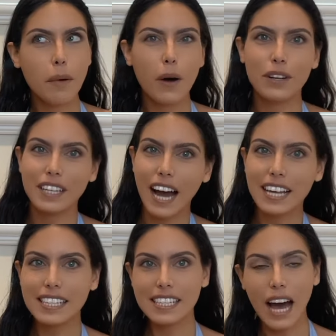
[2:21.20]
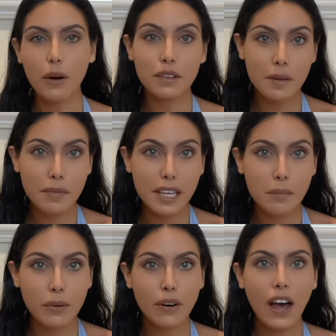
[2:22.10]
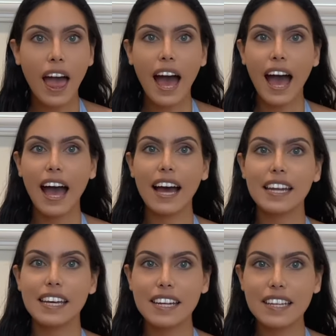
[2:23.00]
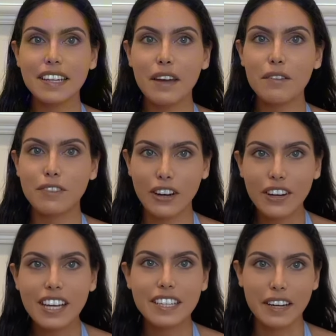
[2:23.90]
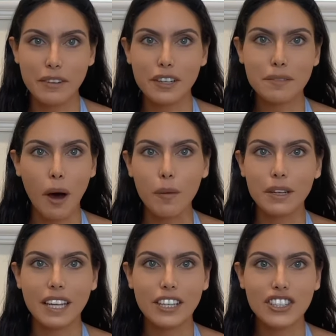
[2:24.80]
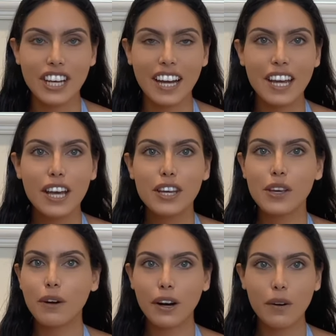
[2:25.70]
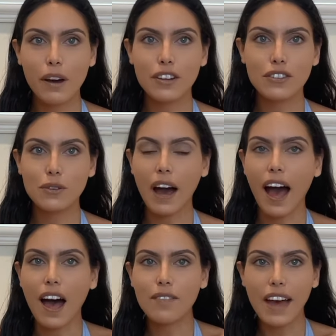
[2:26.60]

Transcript: about 90,000 people, and it is a very diverse population. You are going to have